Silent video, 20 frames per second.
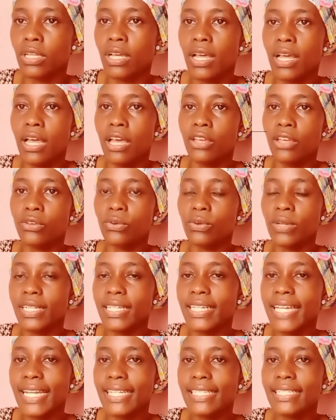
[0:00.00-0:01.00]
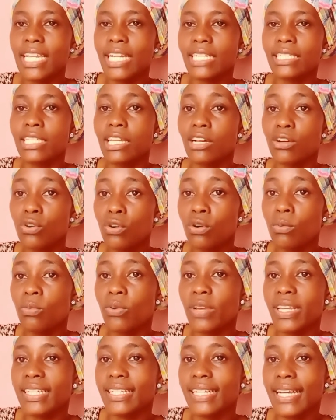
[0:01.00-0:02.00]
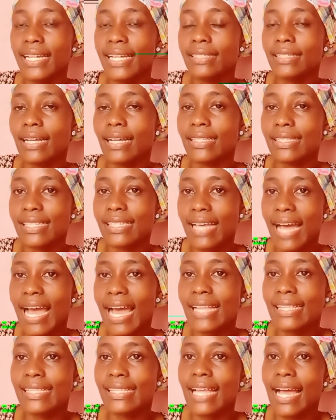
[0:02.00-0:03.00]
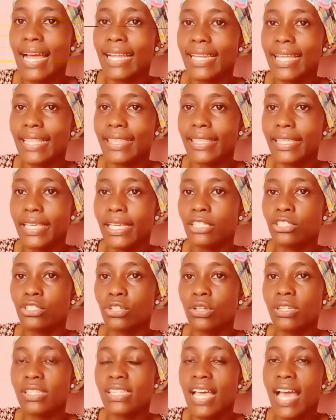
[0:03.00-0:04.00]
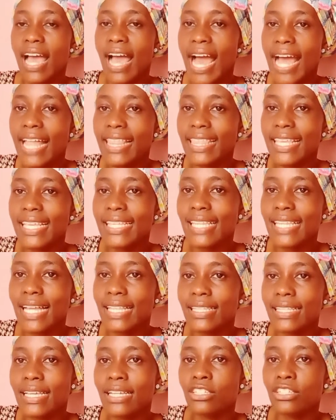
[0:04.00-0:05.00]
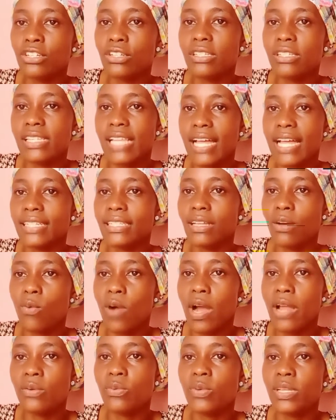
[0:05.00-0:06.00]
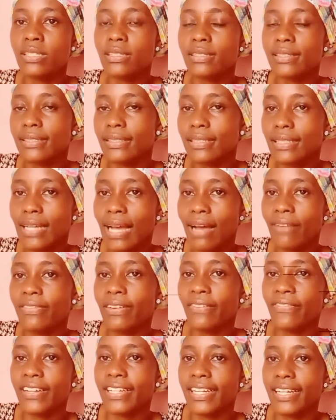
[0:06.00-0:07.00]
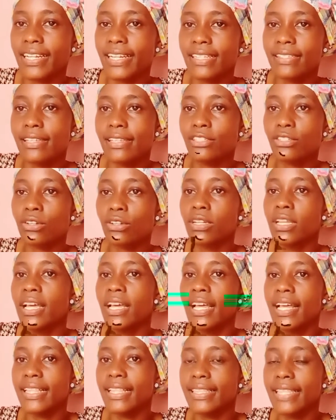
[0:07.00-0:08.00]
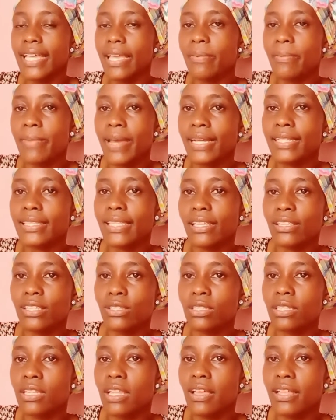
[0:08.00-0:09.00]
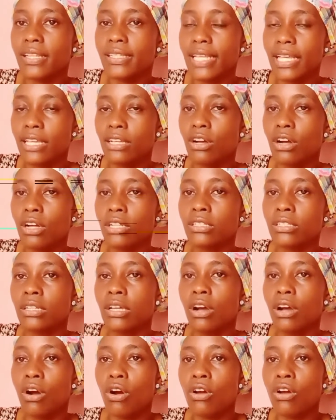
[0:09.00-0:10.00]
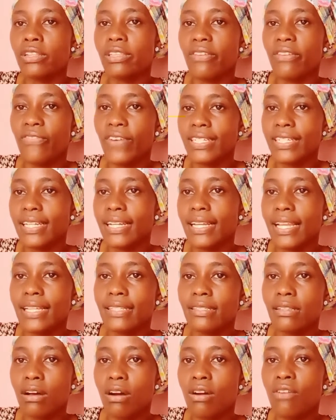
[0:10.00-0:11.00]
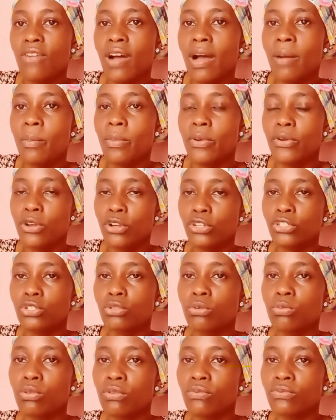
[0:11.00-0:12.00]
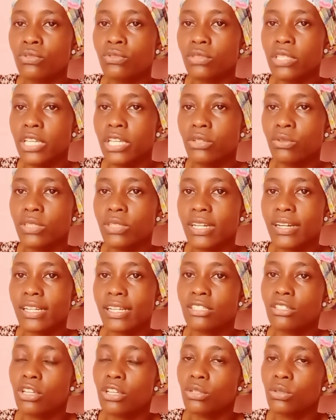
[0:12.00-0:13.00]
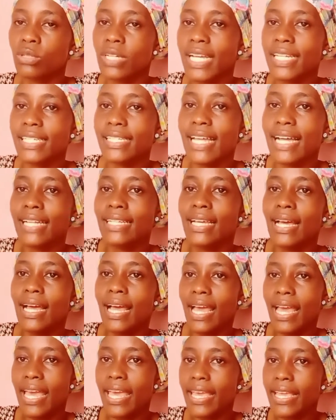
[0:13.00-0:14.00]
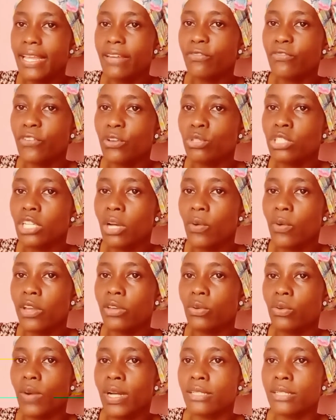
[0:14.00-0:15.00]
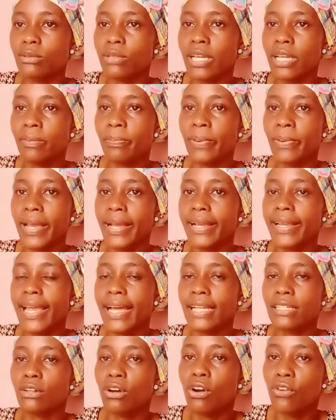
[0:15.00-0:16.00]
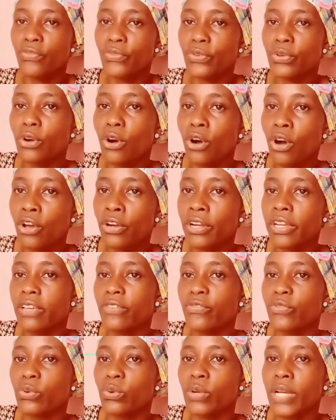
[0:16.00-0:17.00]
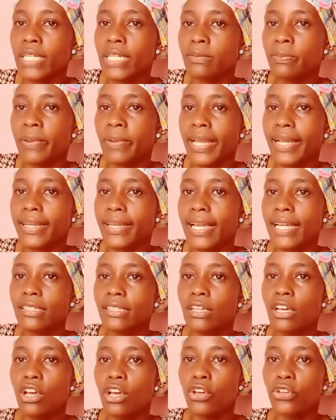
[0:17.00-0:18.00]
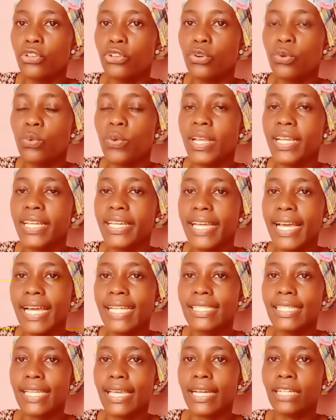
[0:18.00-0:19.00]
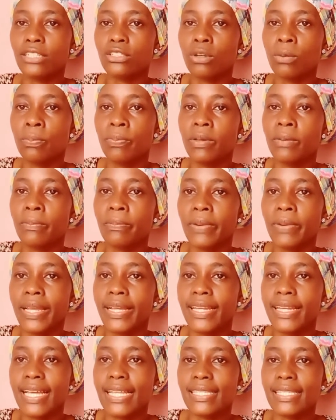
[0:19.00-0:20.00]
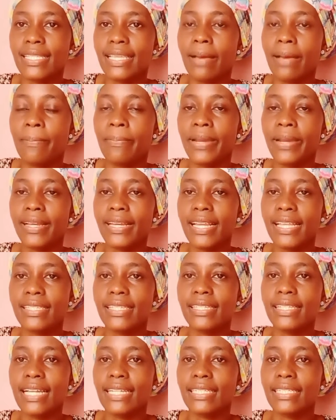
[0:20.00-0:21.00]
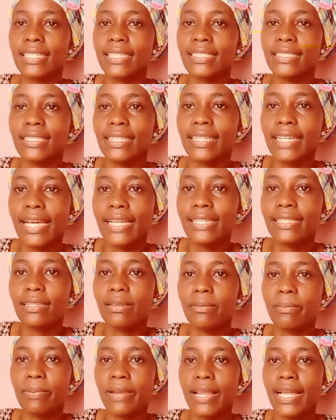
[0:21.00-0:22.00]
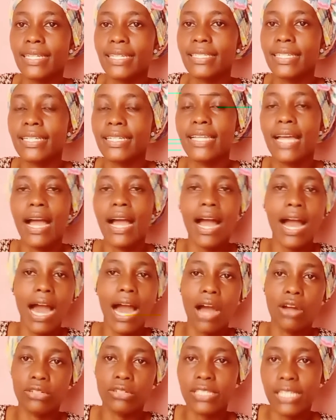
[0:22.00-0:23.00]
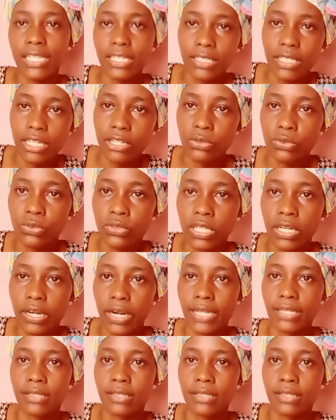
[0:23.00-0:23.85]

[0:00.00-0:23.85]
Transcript: you will get that the womb will get scars and adhesions, and these adhesions are the one which after fertilization they make the zygote or the fertilized ovum not to move to the uterus. So you get that in future when you want to get pregnant, or if you get pregnant, you will get ectopic pregnancy, a pregnancy that can get implanted outside the uterus.